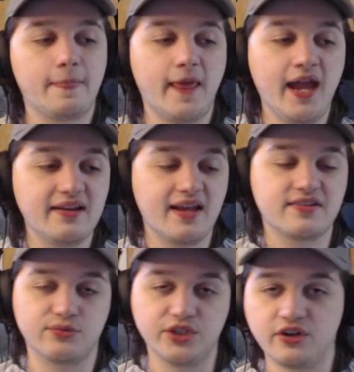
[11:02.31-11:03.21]
And he has
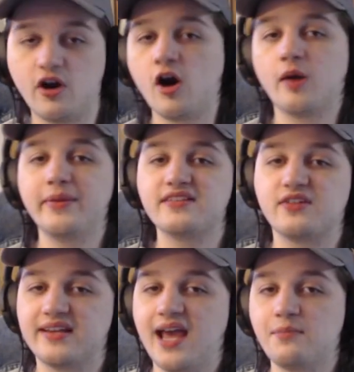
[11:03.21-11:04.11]
a really good arm, he has
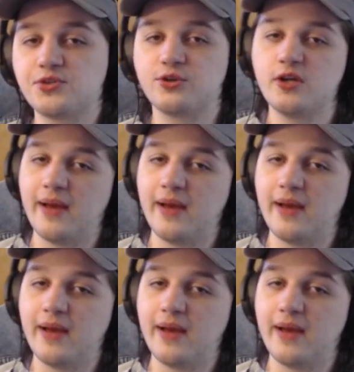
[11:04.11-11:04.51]
good chemistry,